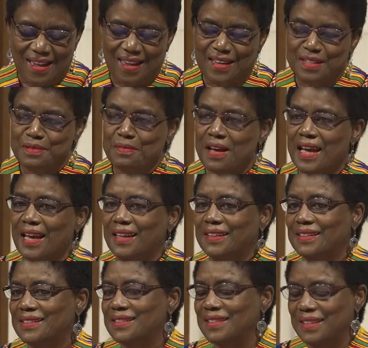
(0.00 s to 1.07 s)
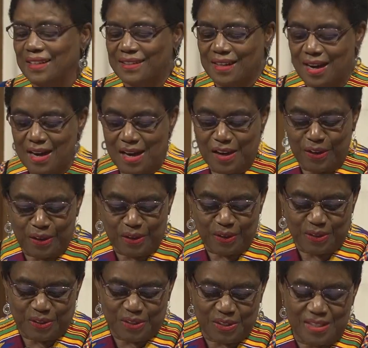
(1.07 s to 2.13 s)
It is my distinct
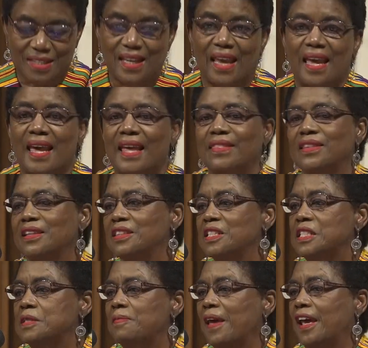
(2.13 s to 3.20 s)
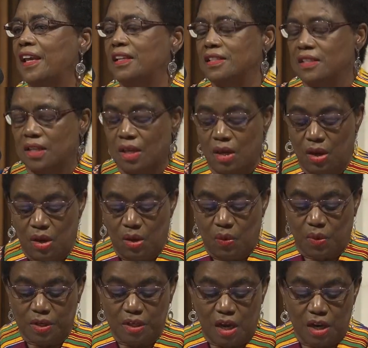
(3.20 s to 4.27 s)
honor to stand in the space
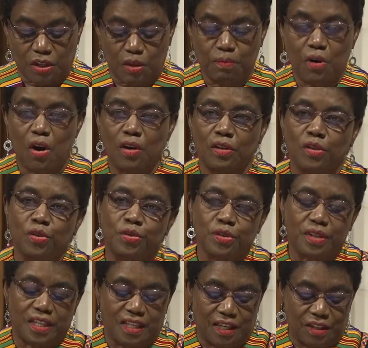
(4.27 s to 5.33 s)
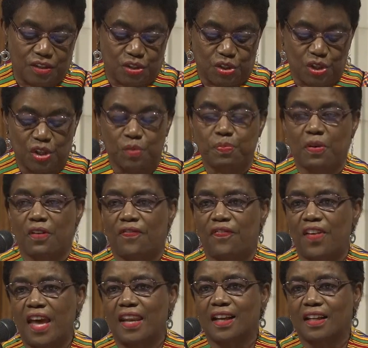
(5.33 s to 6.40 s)
where Dr. Martin Luther King stood
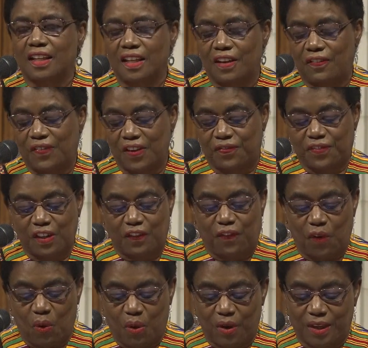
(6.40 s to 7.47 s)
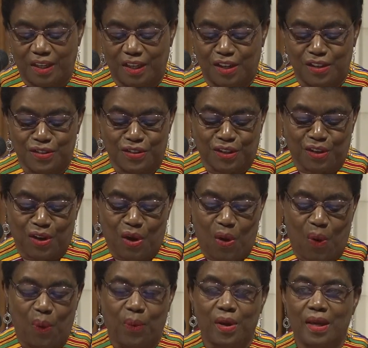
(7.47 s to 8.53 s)
prophetically 54 years
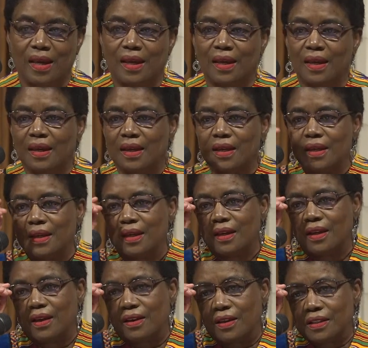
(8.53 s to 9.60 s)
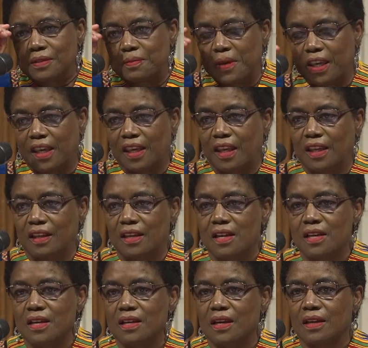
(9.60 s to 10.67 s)
ago, speaking
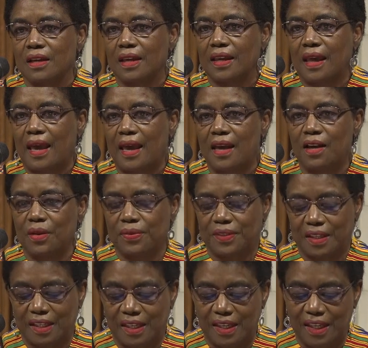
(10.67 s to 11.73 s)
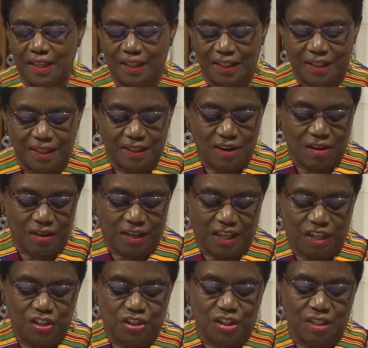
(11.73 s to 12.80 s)
health and healing in our
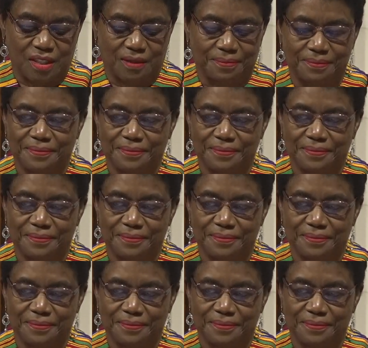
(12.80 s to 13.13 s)
nation.